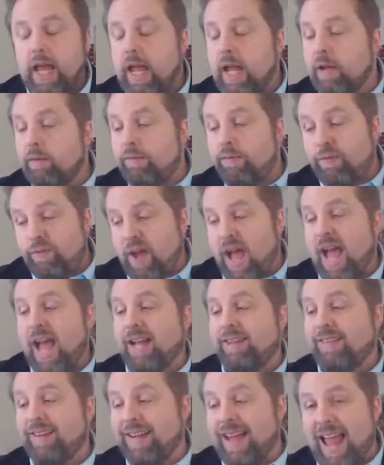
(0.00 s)
In
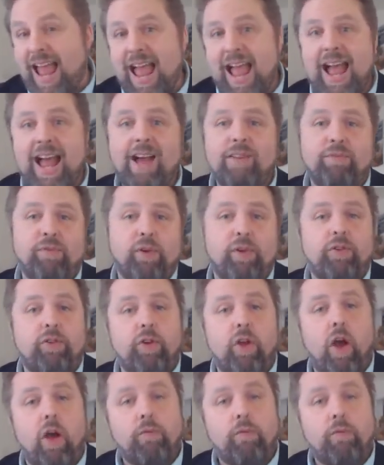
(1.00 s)
fact, an average